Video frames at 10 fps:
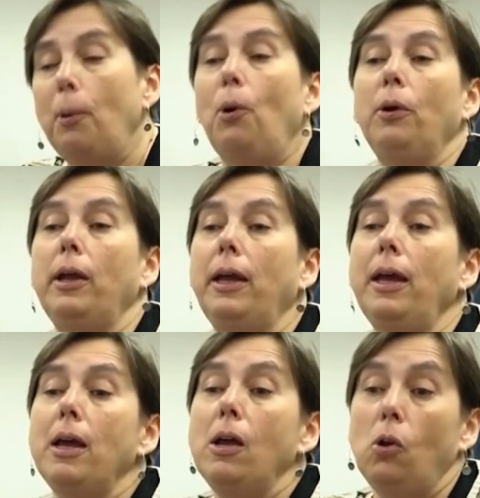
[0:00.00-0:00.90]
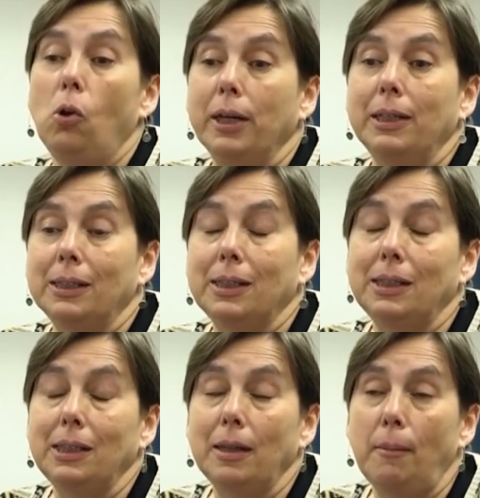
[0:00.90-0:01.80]
because
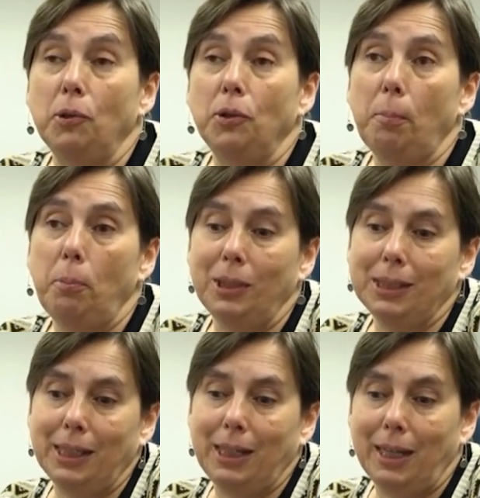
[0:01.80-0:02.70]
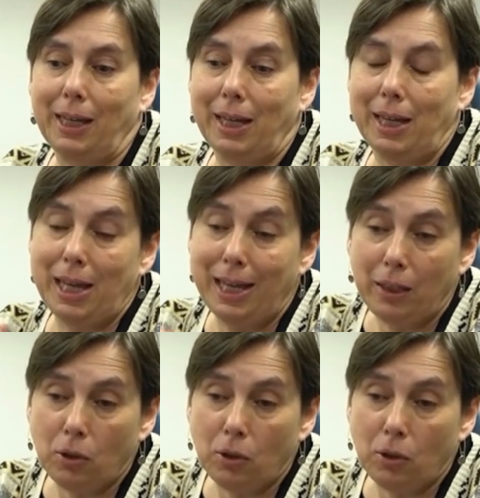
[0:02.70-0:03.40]
later what we need is this